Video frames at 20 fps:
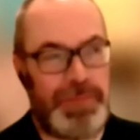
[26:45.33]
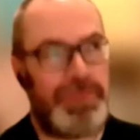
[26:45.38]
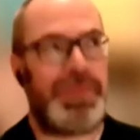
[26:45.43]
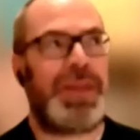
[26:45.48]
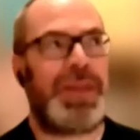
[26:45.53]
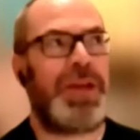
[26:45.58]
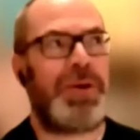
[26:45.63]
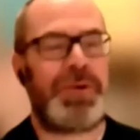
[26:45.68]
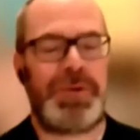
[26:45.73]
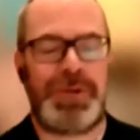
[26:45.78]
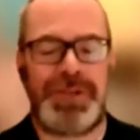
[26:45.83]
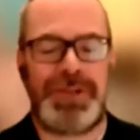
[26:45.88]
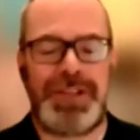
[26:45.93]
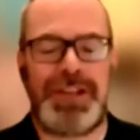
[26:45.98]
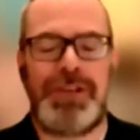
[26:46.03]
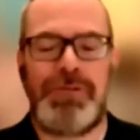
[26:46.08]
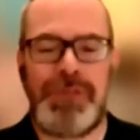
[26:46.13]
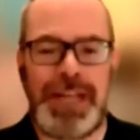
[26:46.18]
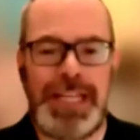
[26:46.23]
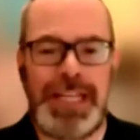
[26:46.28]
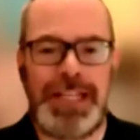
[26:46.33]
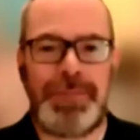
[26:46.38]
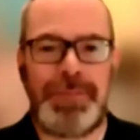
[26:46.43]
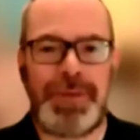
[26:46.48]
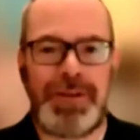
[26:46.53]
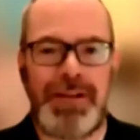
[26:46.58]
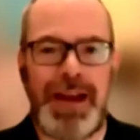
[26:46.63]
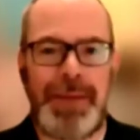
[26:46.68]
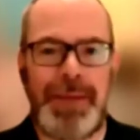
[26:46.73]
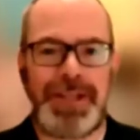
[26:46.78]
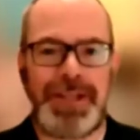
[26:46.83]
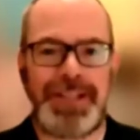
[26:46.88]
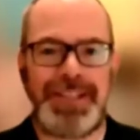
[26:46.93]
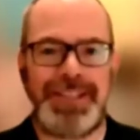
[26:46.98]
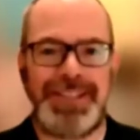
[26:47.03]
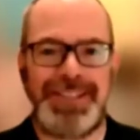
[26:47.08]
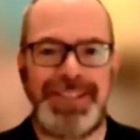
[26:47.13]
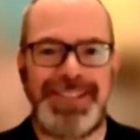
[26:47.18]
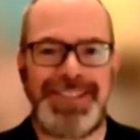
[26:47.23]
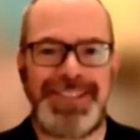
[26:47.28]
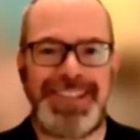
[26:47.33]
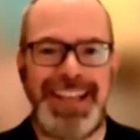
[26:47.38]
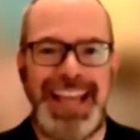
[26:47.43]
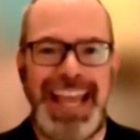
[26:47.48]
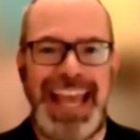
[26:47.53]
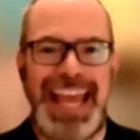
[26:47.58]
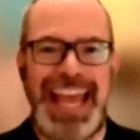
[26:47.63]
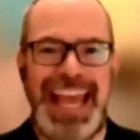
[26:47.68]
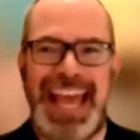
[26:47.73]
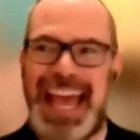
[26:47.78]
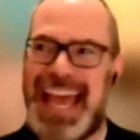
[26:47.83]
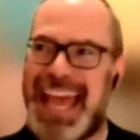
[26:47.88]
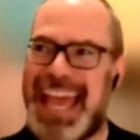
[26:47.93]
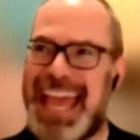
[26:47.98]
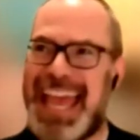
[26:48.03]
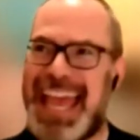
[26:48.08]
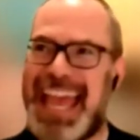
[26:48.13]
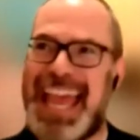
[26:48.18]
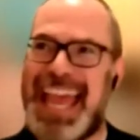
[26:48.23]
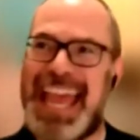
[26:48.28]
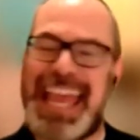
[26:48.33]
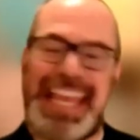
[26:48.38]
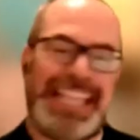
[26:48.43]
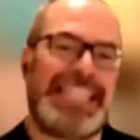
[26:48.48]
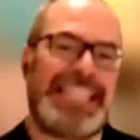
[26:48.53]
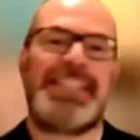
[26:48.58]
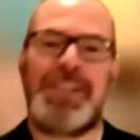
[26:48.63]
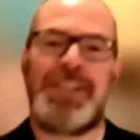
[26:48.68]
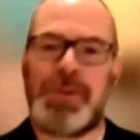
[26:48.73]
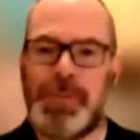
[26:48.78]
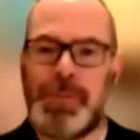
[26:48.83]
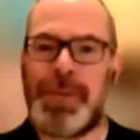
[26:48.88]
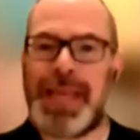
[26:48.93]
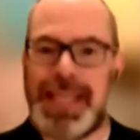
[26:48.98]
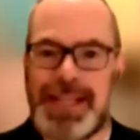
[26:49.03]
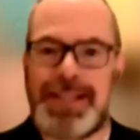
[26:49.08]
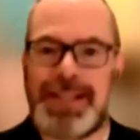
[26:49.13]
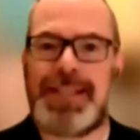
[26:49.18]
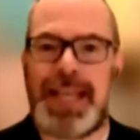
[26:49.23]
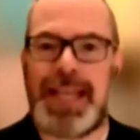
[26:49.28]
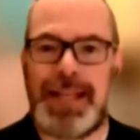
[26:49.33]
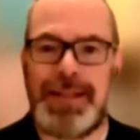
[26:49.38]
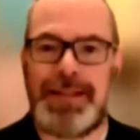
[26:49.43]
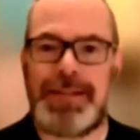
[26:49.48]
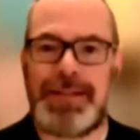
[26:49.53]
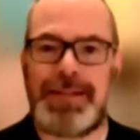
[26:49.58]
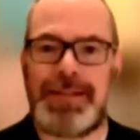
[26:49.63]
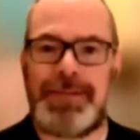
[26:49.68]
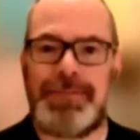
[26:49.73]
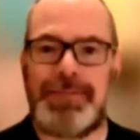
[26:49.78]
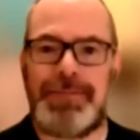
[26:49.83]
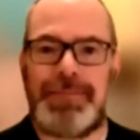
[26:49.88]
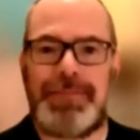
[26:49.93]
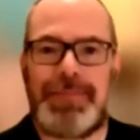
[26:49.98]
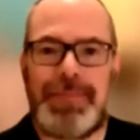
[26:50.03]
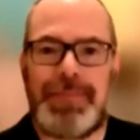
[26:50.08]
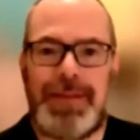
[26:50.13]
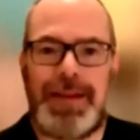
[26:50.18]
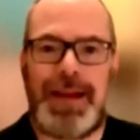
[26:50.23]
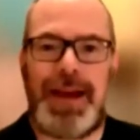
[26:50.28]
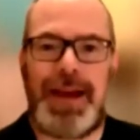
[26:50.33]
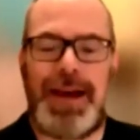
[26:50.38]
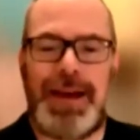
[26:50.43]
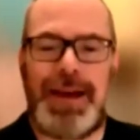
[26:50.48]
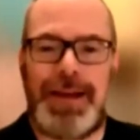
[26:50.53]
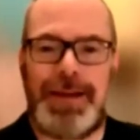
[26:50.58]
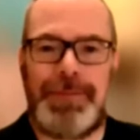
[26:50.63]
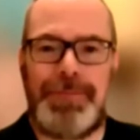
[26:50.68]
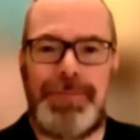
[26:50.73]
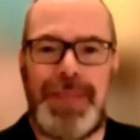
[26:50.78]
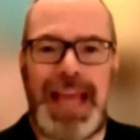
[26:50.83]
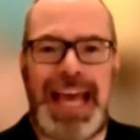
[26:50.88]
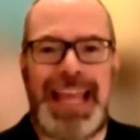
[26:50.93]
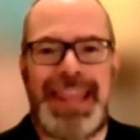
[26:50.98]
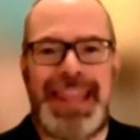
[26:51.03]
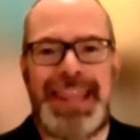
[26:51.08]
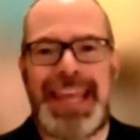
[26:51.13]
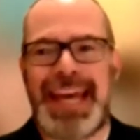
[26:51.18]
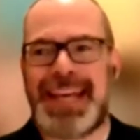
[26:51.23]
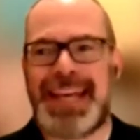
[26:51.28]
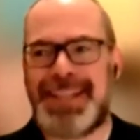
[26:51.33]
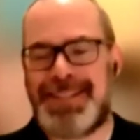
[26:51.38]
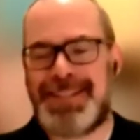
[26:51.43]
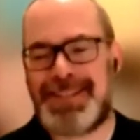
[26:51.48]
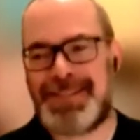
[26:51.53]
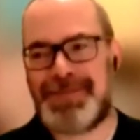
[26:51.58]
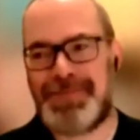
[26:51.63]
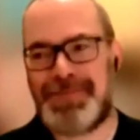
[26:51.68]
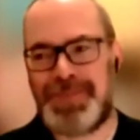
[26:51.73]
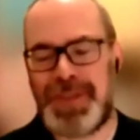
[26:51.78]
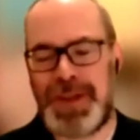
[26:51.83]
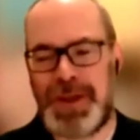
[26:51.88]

beyond agreed parameters, it still makes sense. And that's,